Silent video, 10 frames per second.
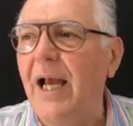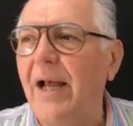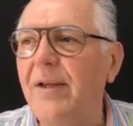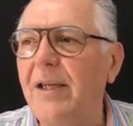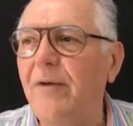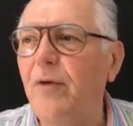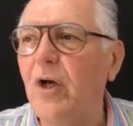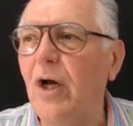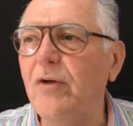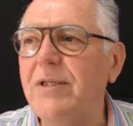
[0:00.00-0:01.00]
and then if you
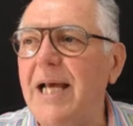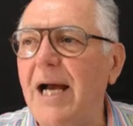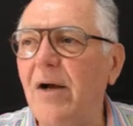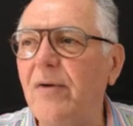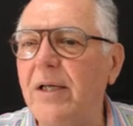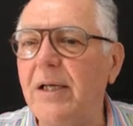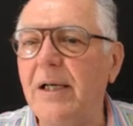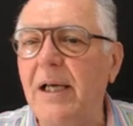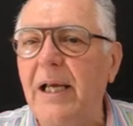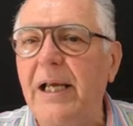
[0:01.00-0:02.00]
go down here,